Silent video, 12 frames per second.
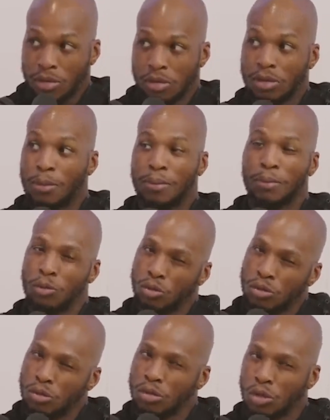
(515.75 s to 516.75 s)
Some people,
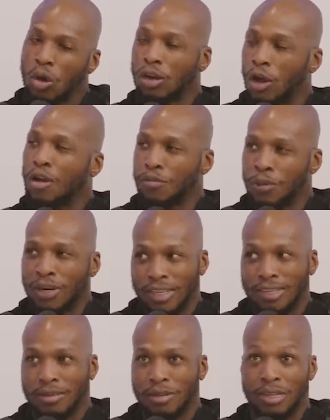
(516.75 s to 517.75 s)
not everybody
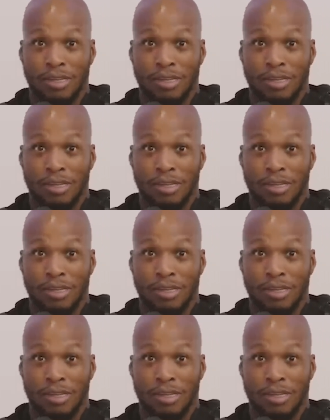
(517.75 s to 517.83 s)
is.